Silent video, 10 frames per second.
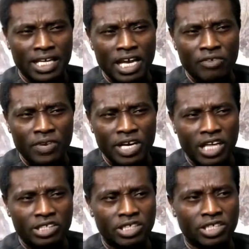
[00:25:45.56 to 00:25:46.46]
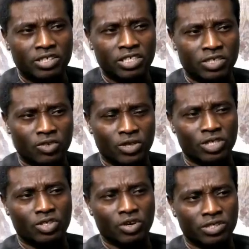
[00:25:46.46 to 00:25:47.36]
Yet every Nigerian is
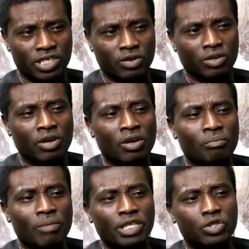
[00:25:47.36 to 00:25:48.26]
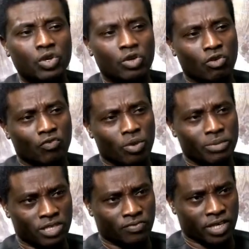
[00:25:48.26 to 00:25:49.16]
talking to us saying, make sure your
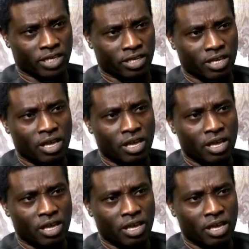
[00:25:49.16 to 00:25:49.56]
form is free.